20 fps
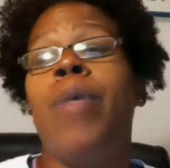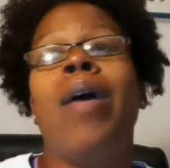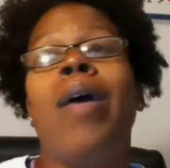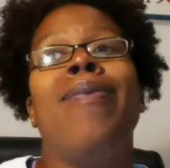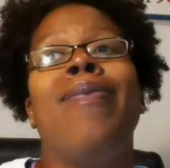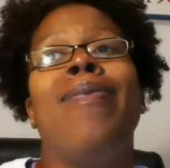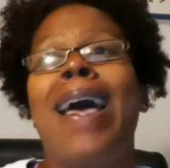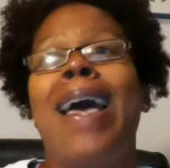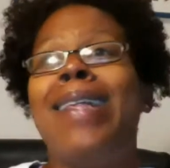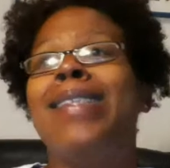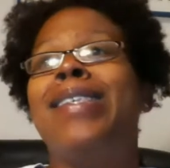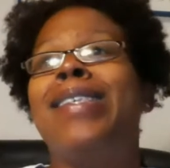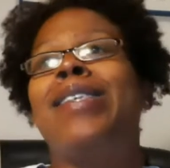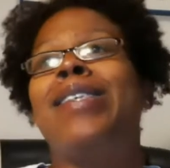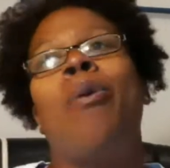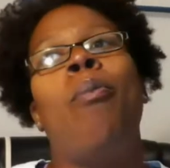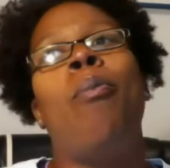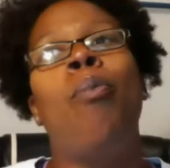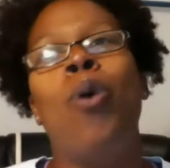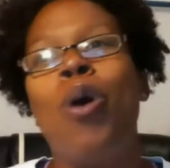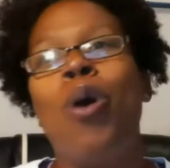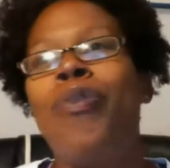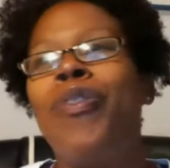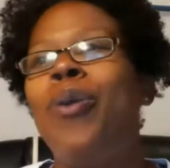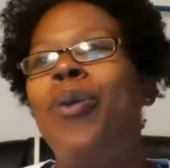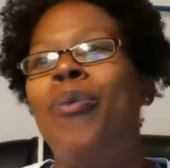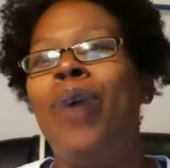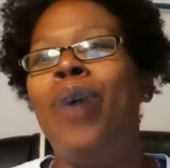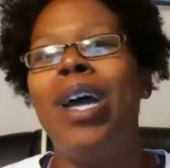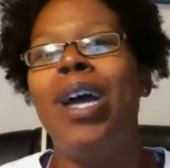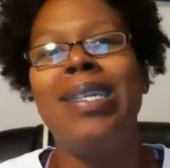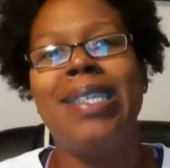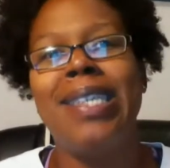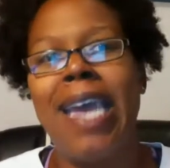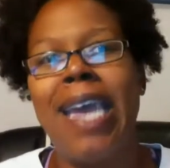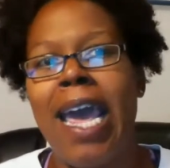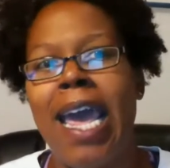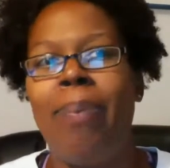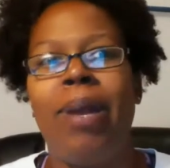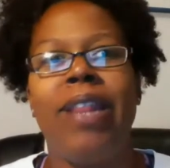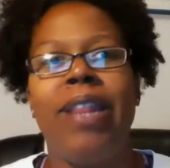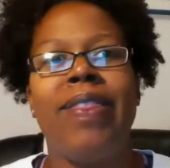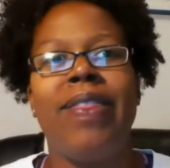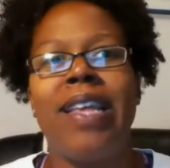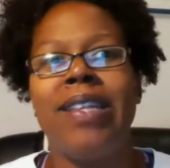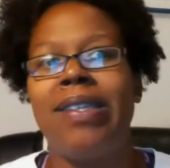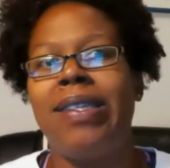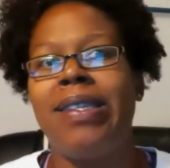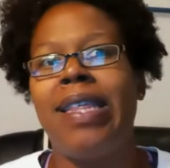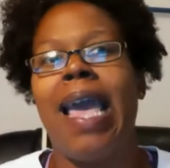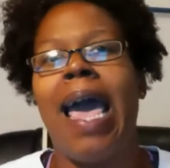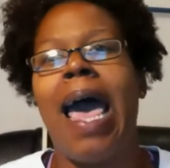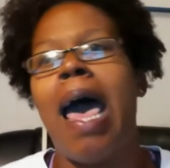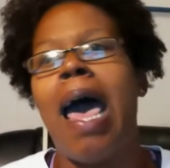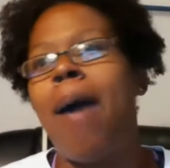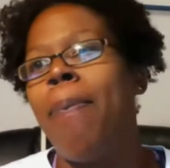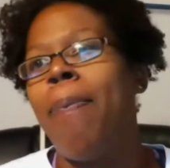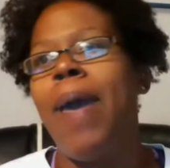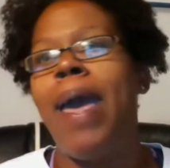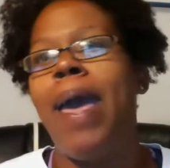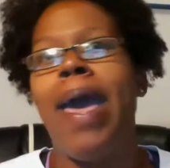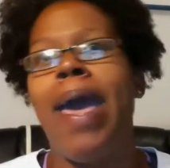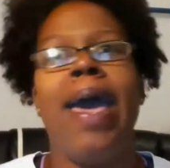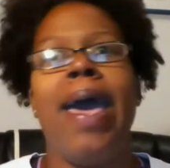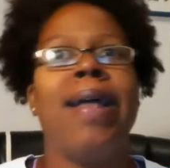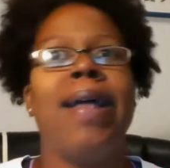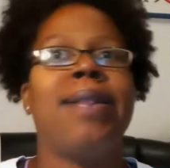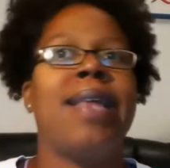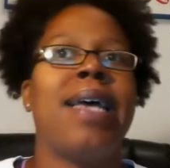That's more than one tablet. That's the iPad.